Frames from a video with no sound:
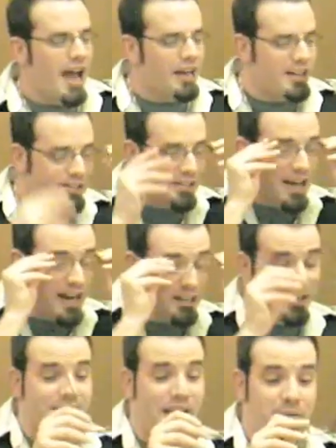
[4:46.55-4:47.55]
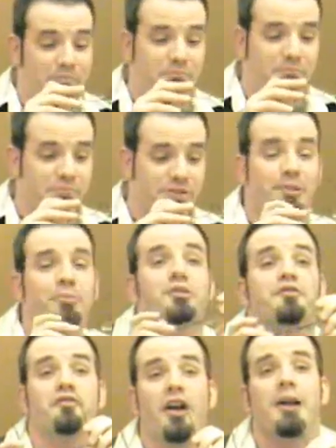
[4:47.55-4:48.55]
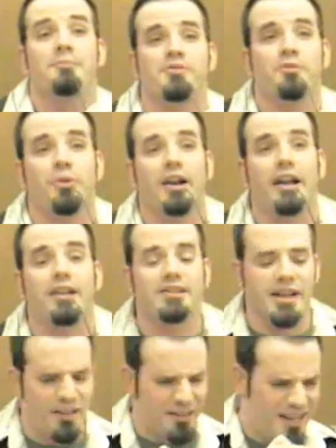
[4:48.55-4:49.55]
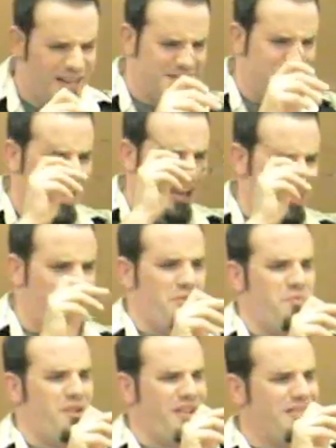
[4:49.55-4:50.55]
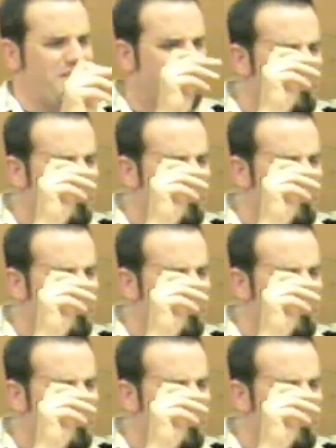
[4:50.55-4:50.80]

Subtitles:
And he's got the similar frames from what I can tell, and he's like, you know, what